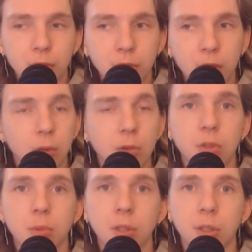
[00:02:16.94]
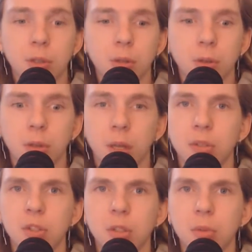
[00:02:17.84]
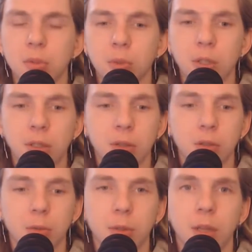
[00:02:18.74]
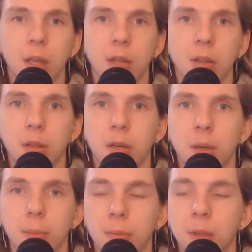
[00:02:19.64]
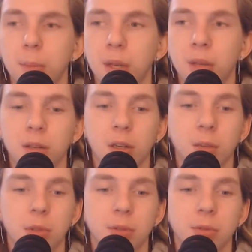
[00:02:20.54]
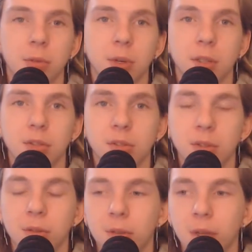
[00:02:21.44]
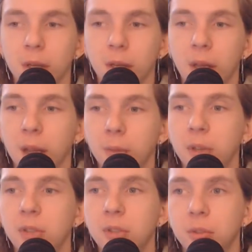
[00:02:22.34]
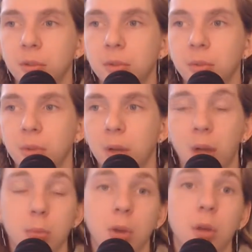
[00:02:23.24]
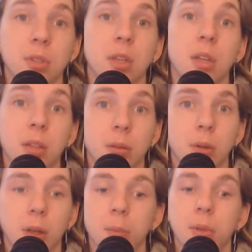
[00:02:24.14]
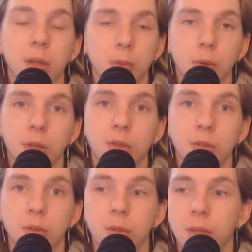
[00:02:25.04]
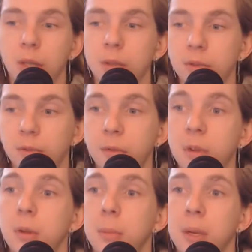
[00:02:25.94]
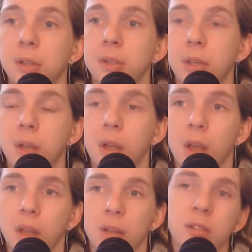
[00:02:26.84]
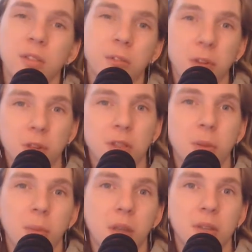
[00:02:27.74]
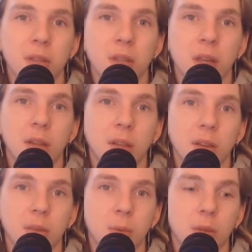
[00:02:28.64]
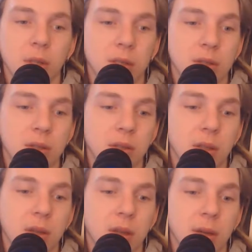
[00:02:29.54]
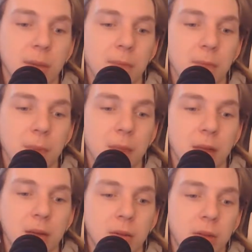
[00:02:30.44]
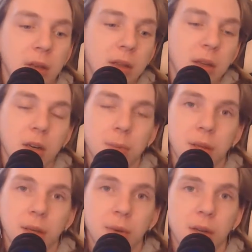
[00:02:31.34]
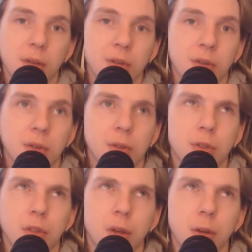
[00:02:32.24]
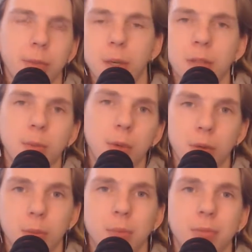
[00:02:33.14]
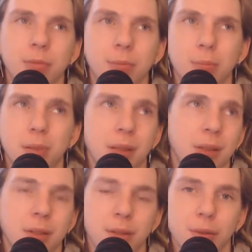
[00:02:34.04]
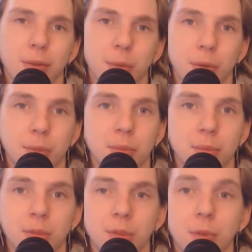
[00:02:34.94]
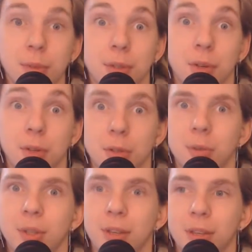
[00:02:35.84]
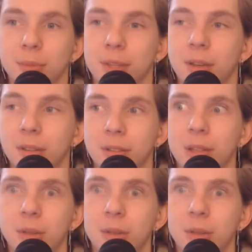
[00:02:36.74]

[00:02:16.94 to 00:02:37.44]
which is really cool. Last year was really cool when they had the band come on for Rage 2. And Rage 2, I was at E3, I played Rage 2, and that felt amazing. Doesn't feel as amazing now that it's released. Now that I play Rage 2, it just kind of makes me want to play Doom or Doom Eternal when that comes out, because that